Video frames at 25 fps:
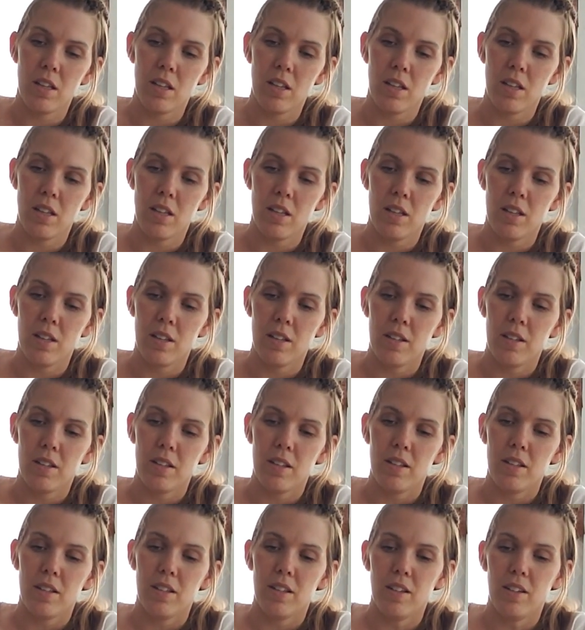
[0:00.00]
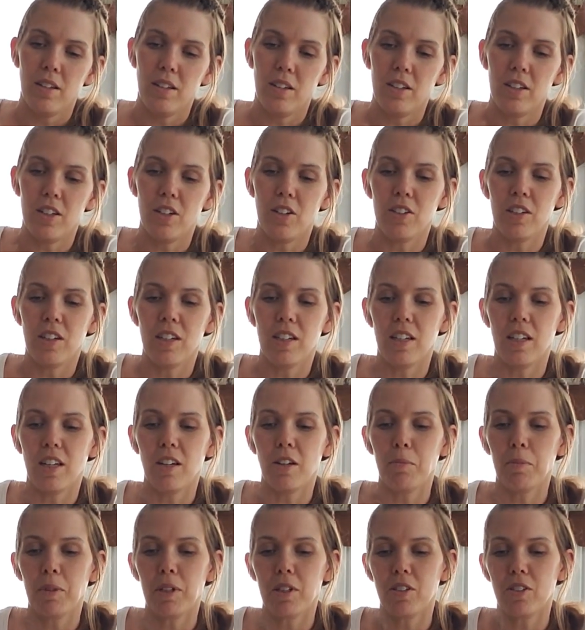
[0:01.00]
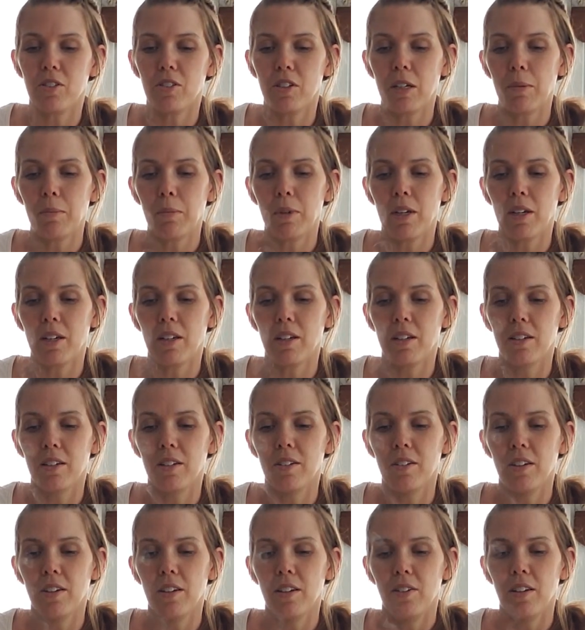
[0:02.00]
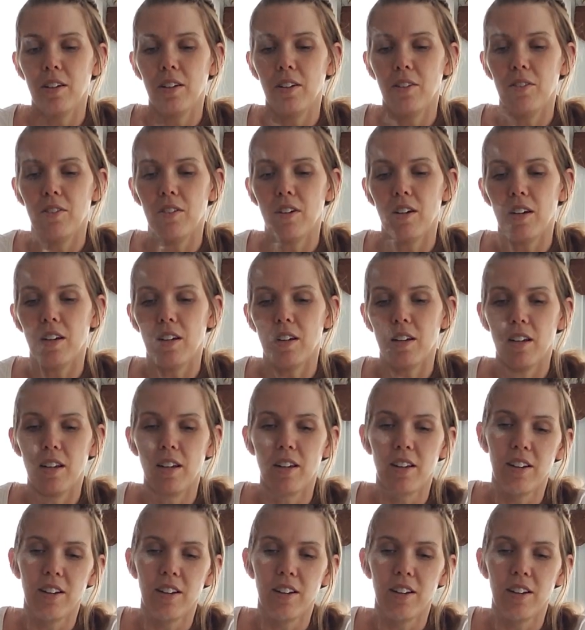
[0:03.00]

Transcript: You don't need to hear me screaming, right?